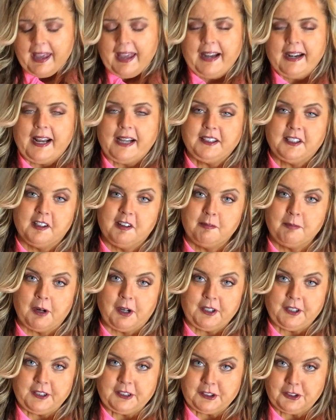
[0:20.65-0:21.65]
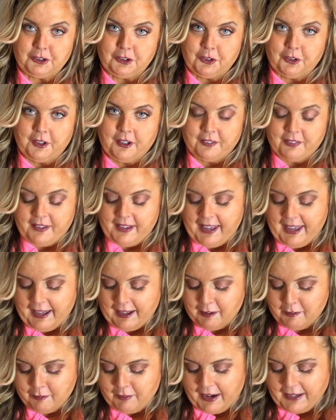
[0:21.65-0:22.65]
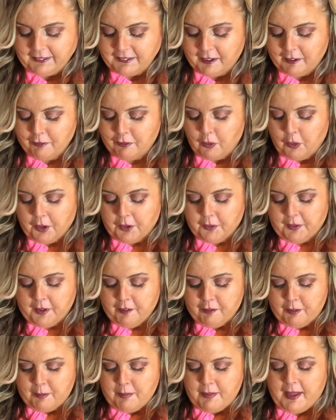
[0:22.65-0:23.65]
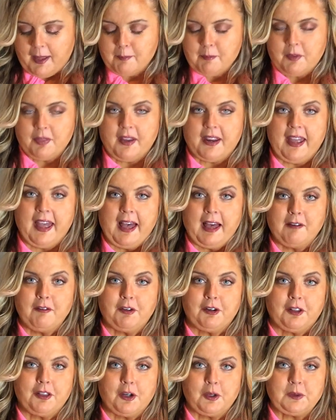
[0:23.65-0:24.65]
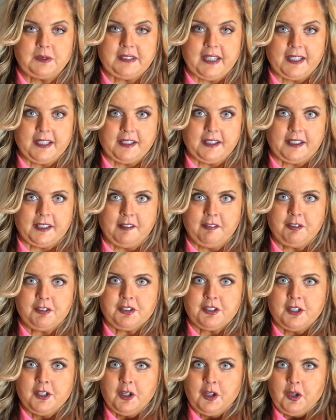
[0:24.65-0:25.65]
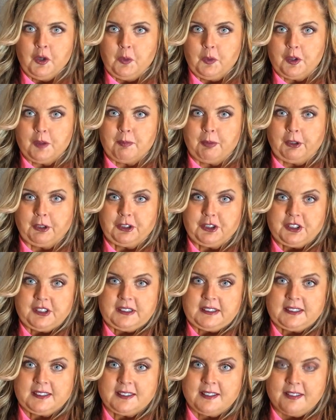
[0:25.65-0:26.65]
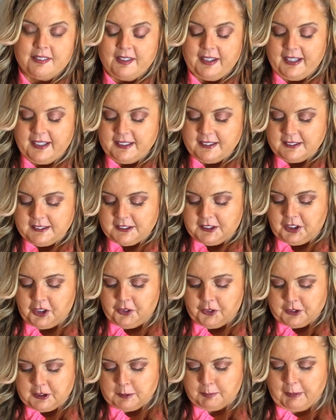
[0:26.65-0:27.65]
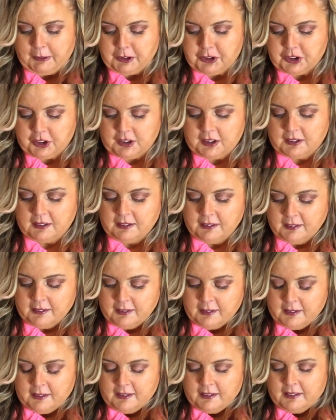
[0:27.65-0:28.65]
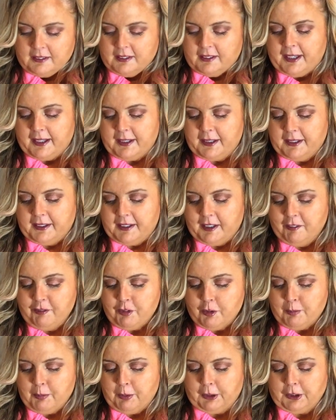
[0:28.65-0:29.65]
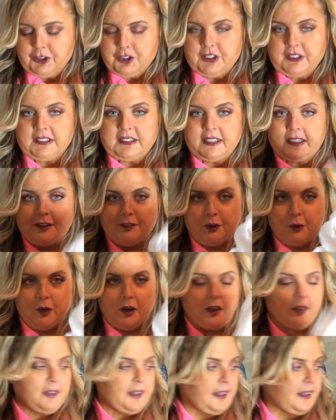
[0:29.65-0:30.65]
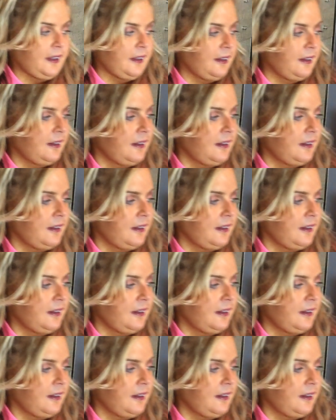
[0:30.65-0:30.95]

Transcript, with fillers: And I love Barney's New York. They have, I love ordering from them when they have one of those kind of gift with purchase things, you know, they're special kind of gift with purchase to give you all the